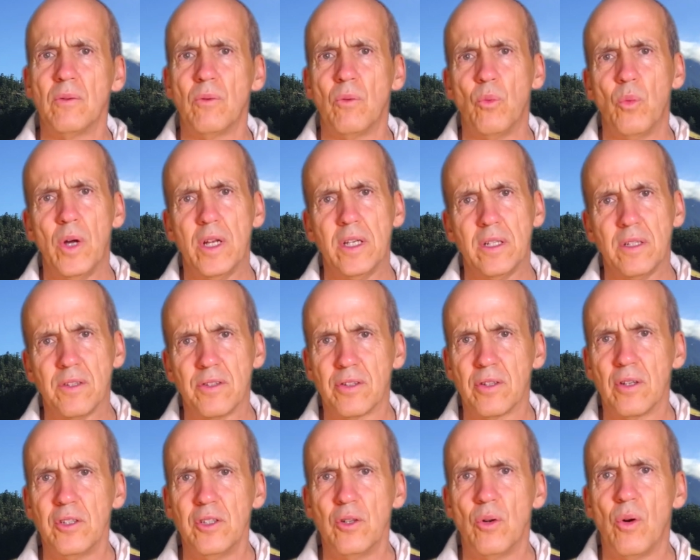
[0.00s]
when it's
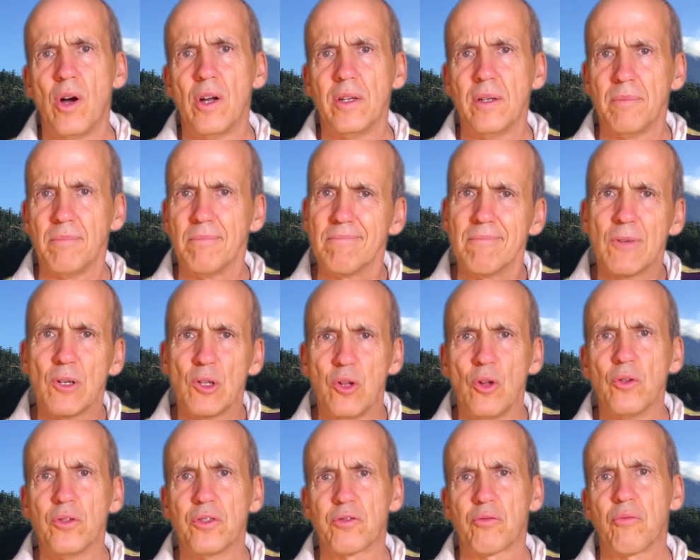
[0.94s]
on a
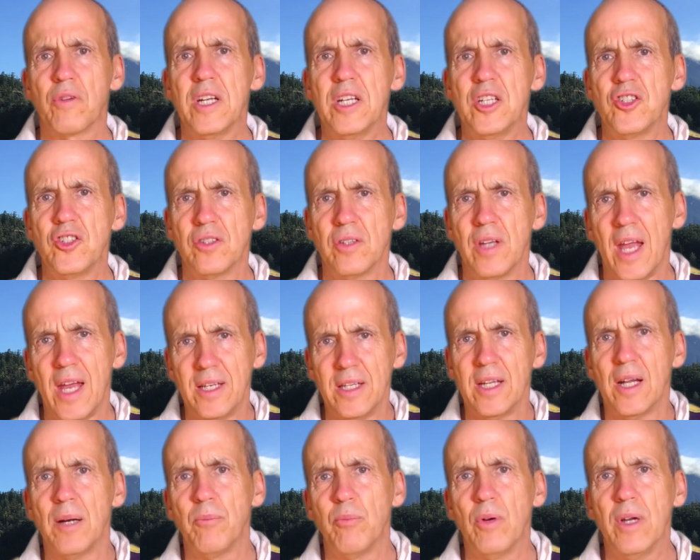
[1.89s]
close reach heading
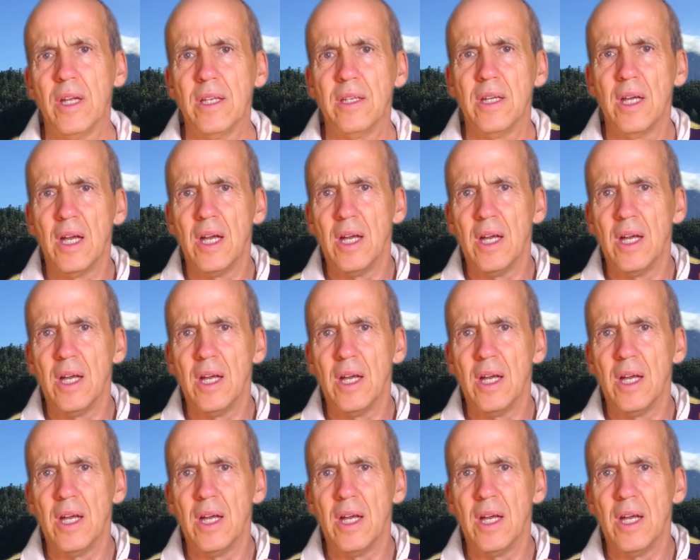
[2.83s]
upwind,